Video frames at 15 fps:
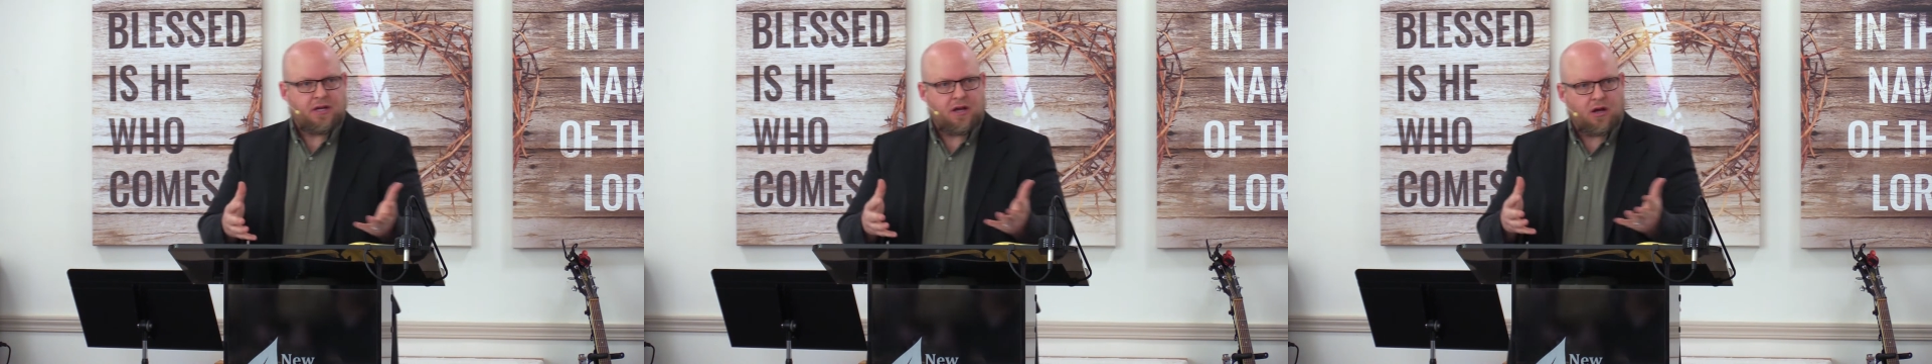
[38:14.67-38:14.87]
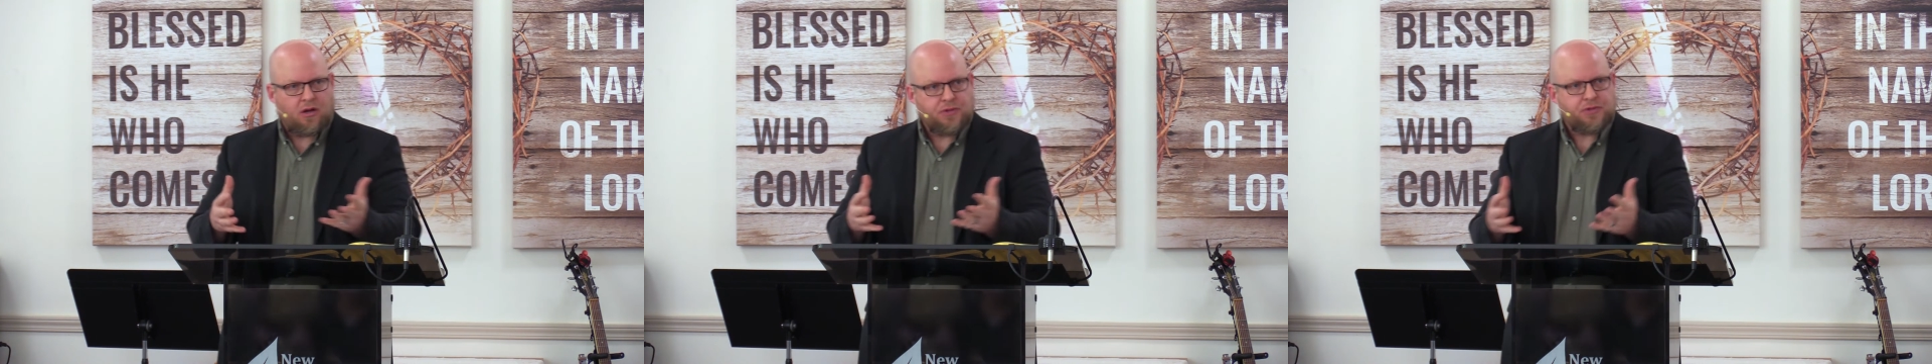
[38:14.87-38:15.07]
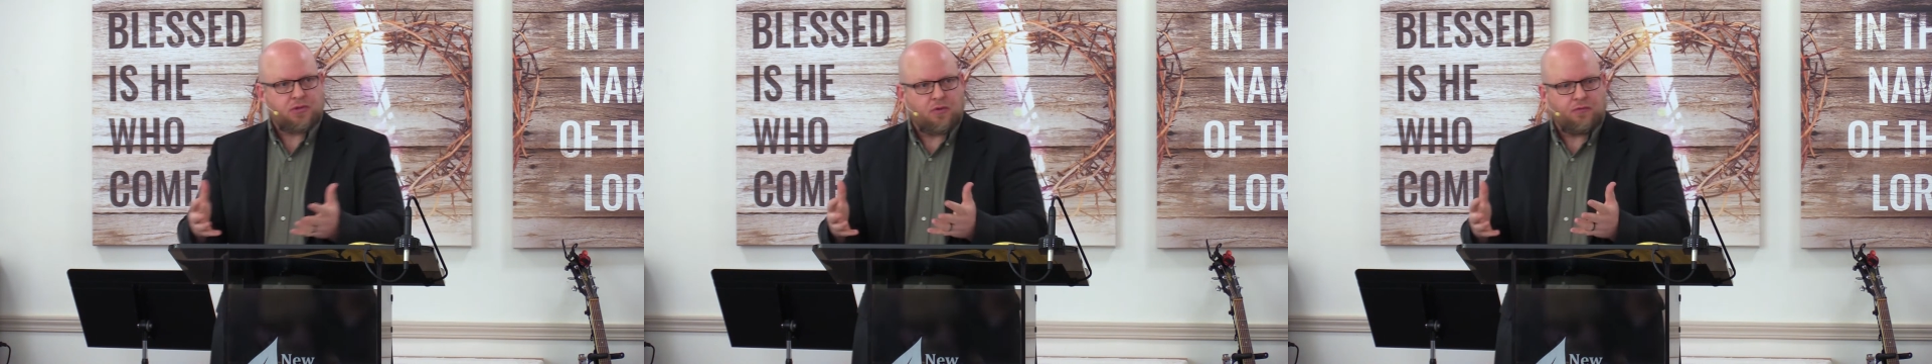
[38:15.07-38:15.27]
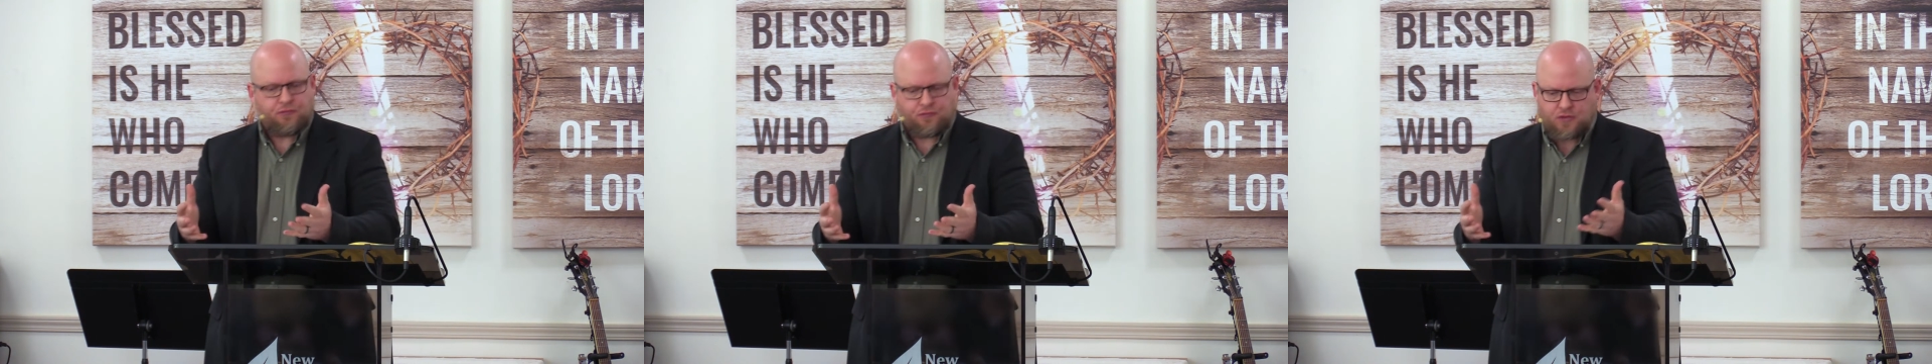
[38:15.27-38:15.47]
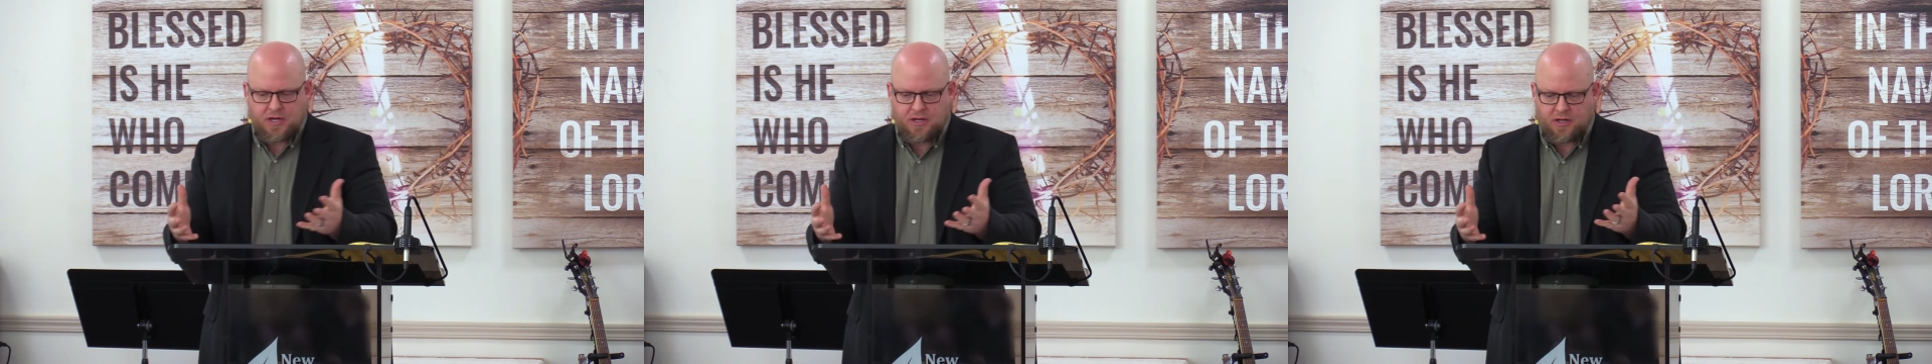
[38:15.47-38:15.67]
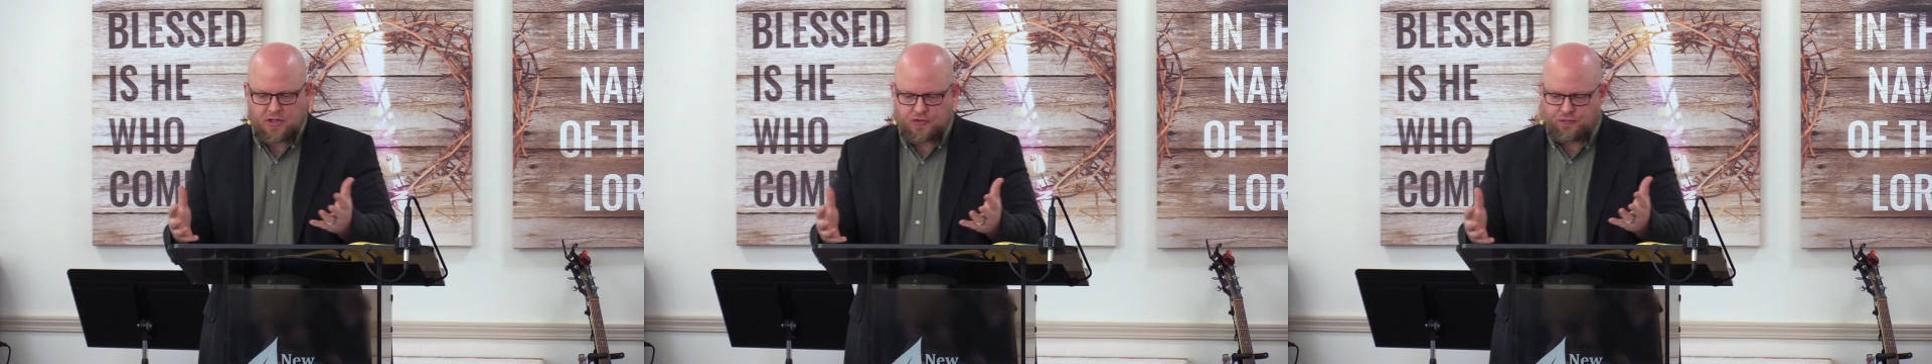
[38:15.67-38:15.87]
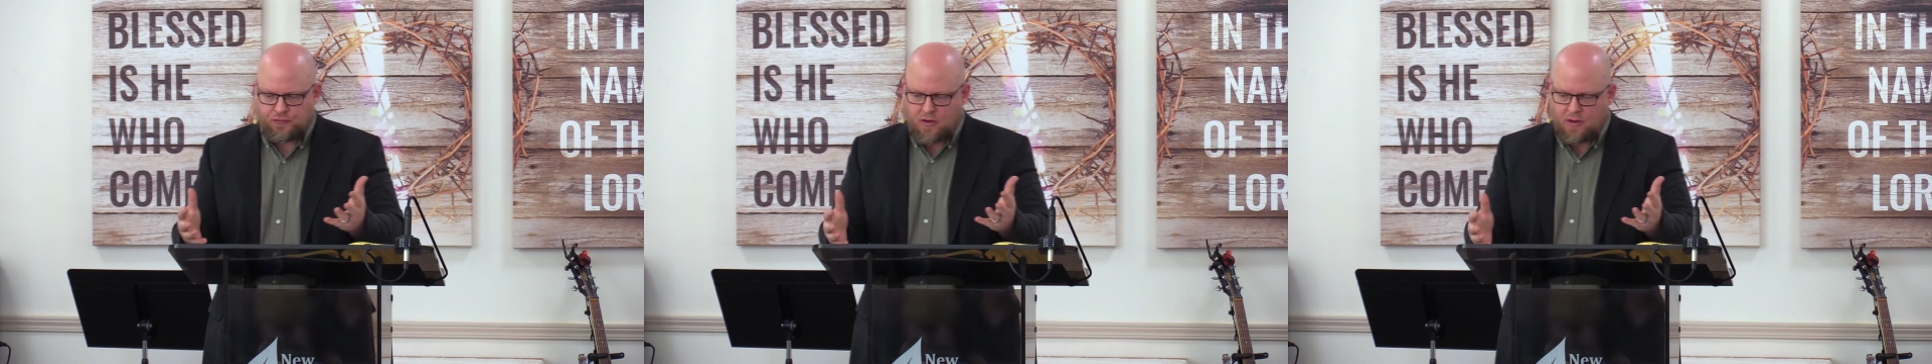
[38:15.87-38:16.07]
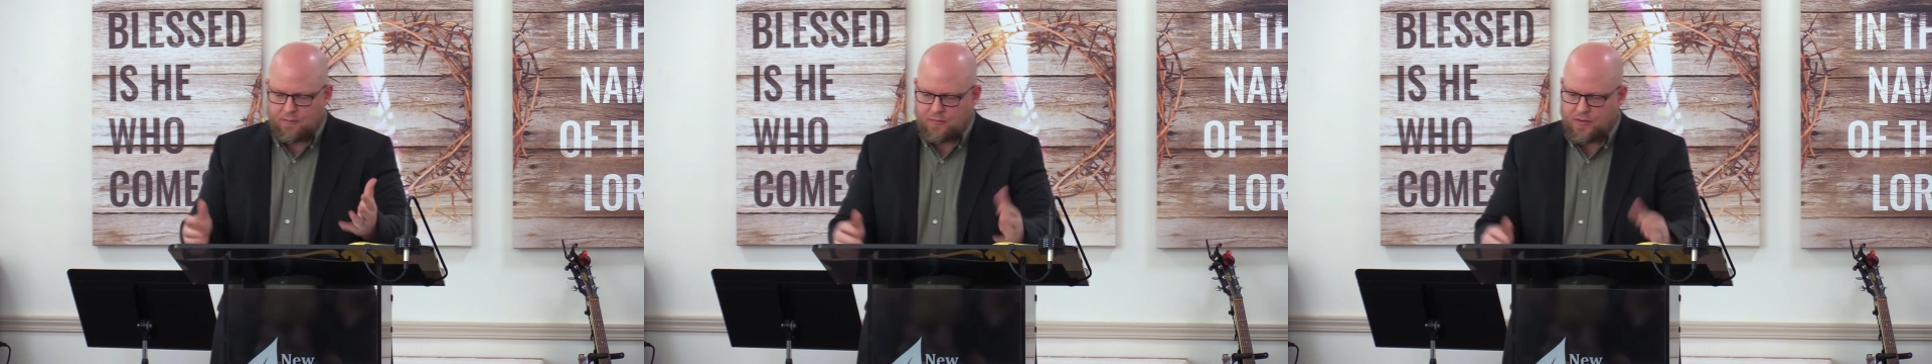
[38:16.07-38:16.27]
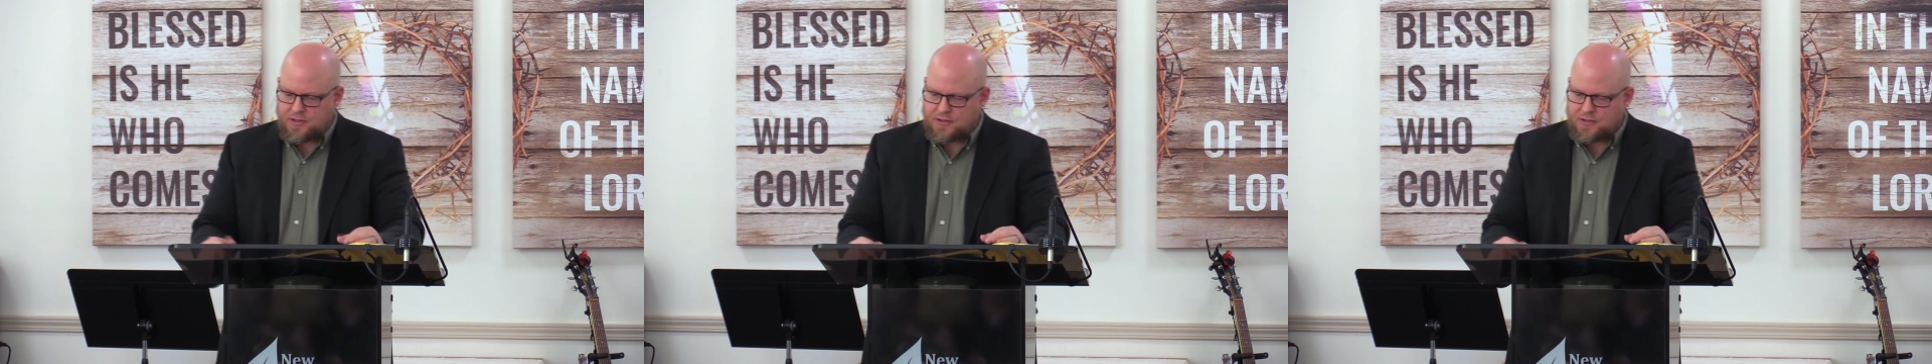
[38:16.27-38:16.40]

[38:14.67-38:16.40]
he also freed us from